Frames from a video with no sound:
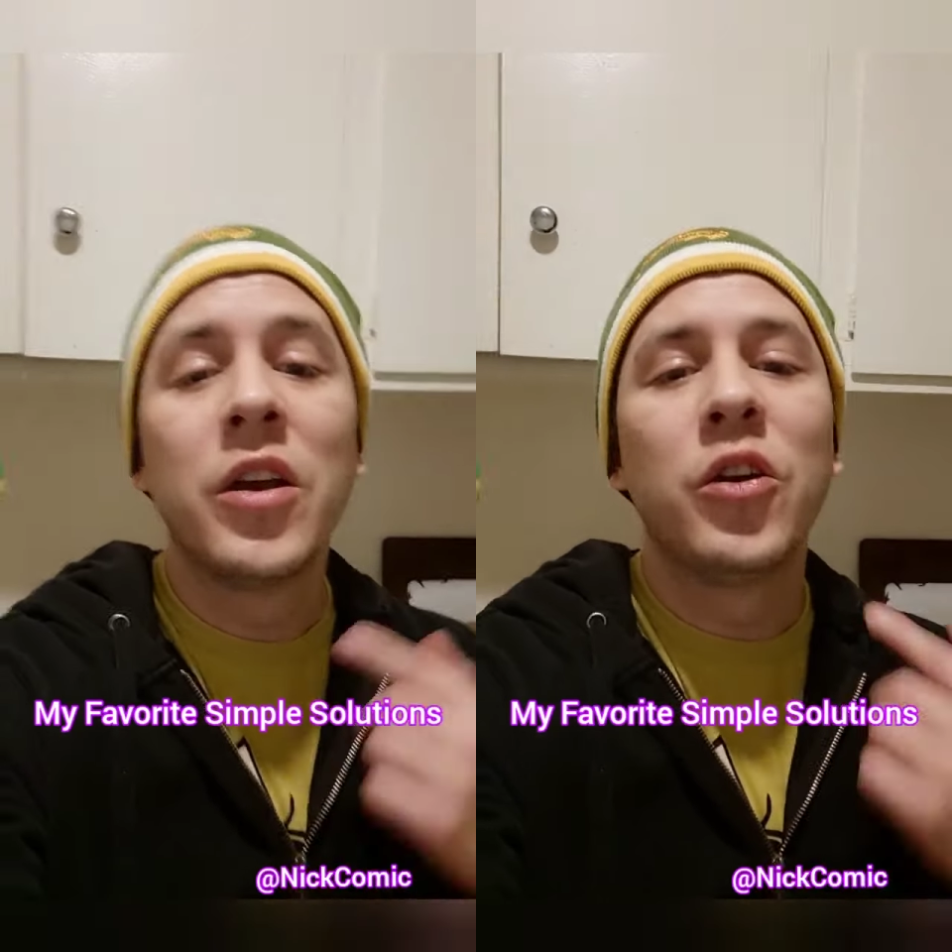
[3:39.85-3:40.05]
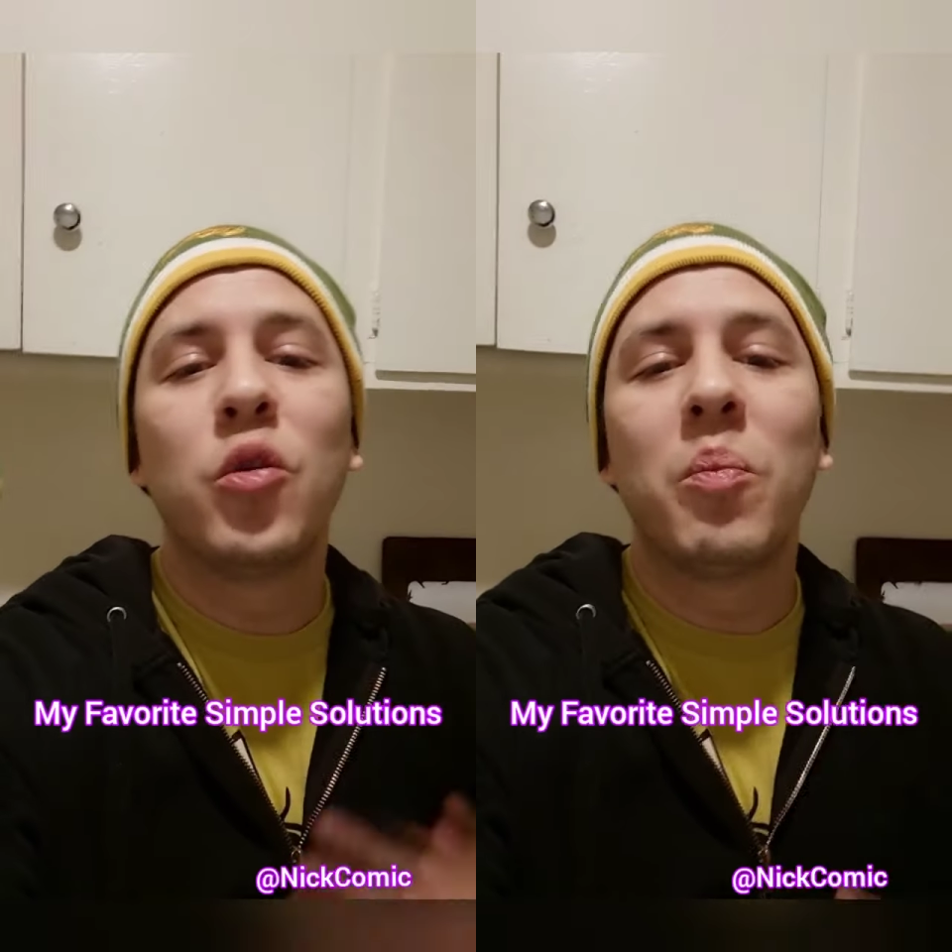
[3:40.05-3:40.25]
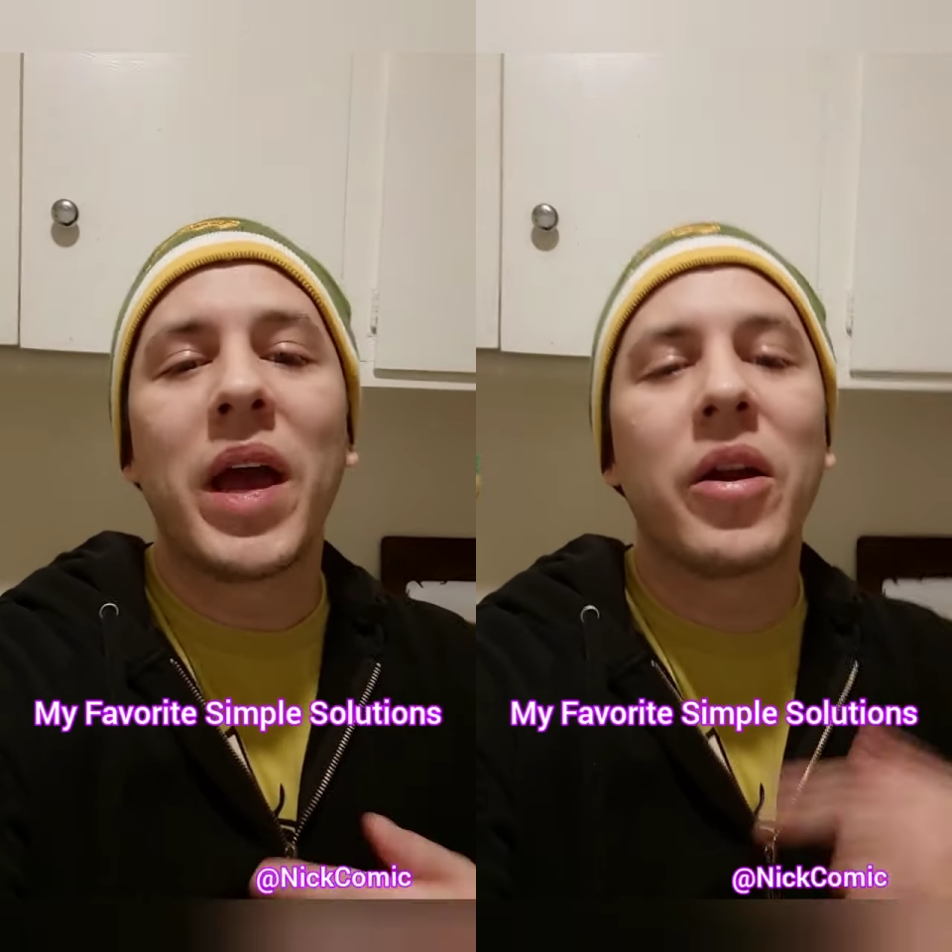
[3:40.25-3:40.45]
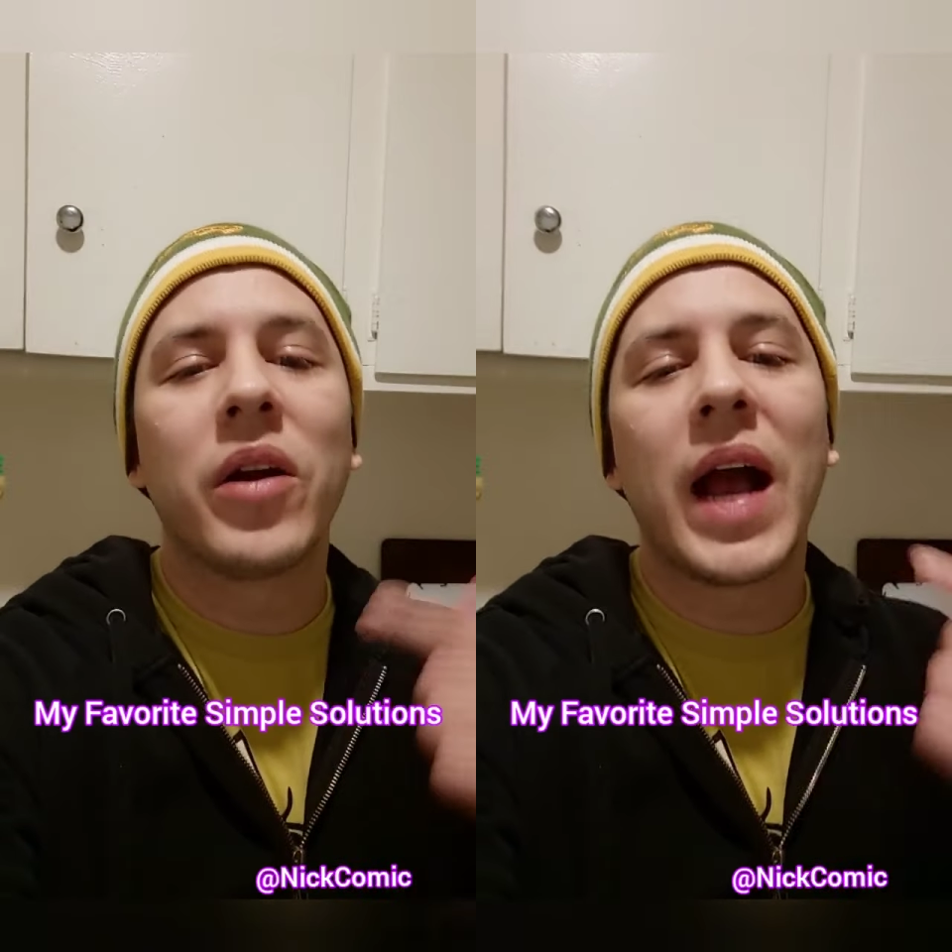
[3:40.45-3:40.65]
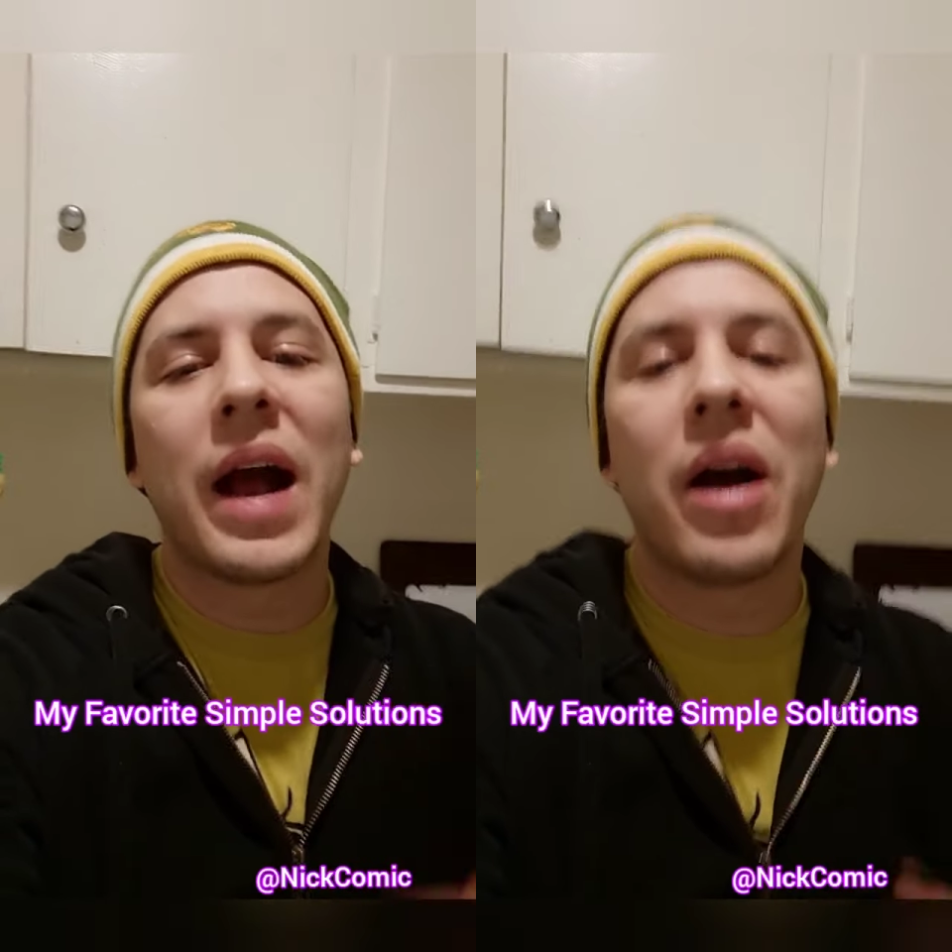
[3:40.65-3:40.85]
no matter
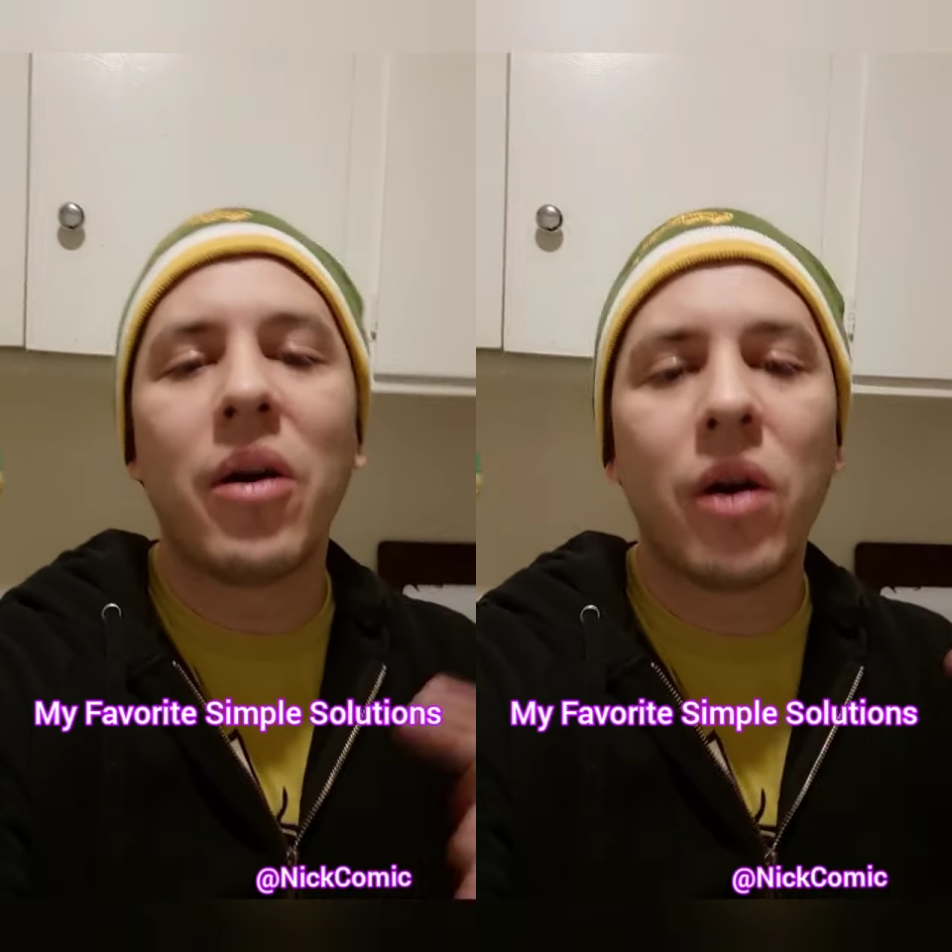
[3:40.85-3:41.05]
how